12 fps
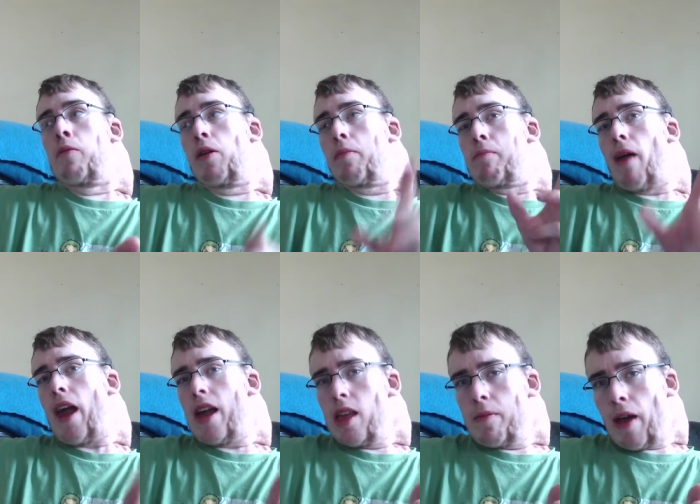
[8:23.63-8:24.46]
what may
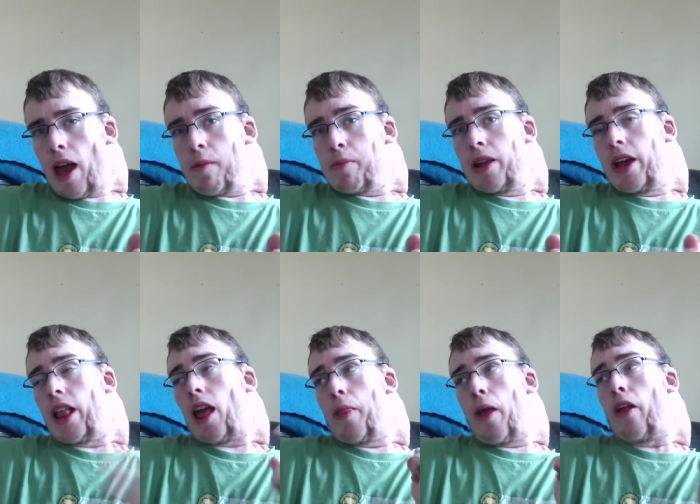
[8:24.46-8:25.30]
end up happening is
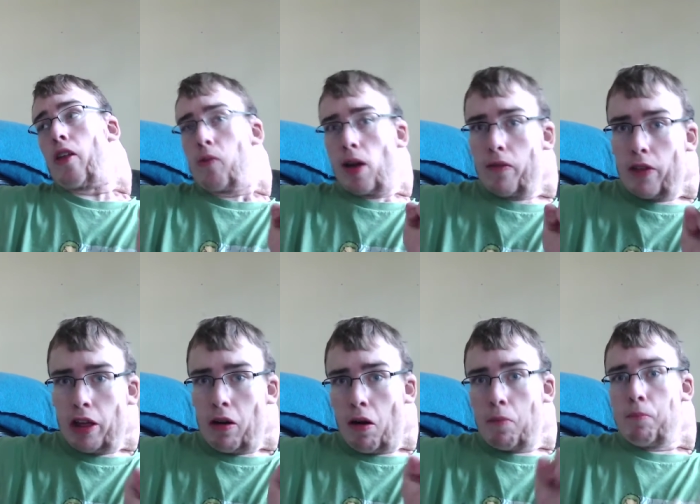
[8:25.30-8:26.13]
I may end up doing a
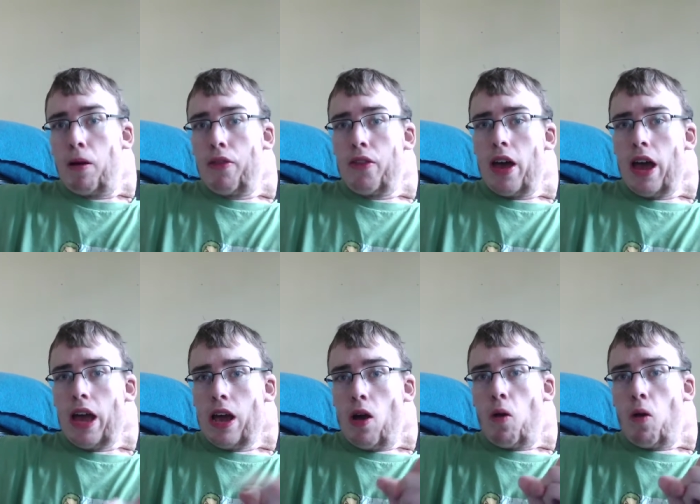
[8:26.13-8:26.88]
video on Monday,